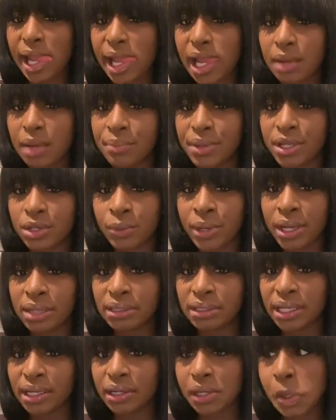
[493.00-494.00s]
being around
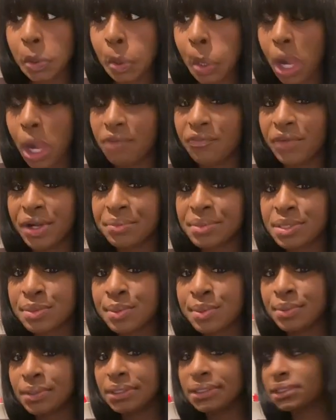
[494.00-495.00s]
like famous
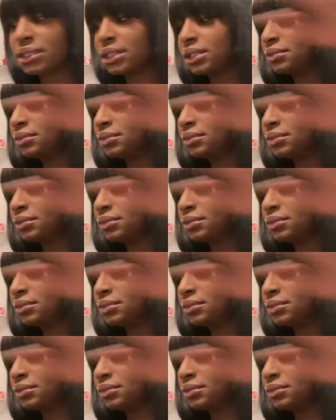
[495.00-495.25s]
people and stuff.